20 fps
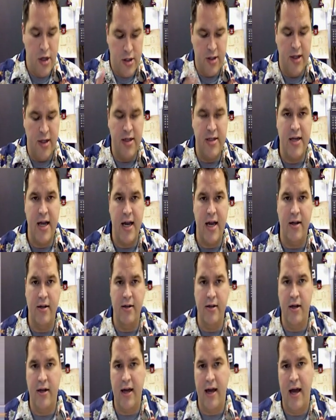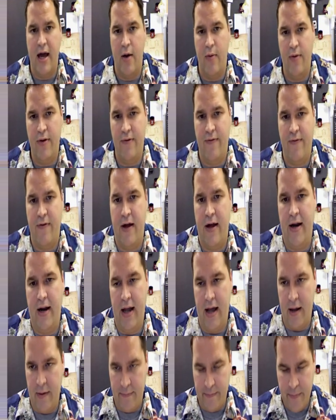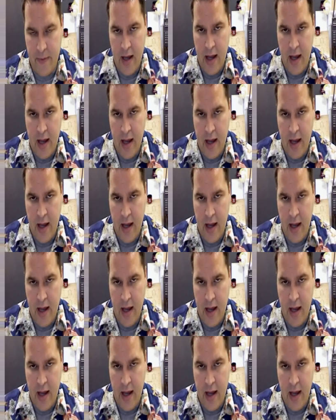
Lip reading: So let's take a look at how we define life.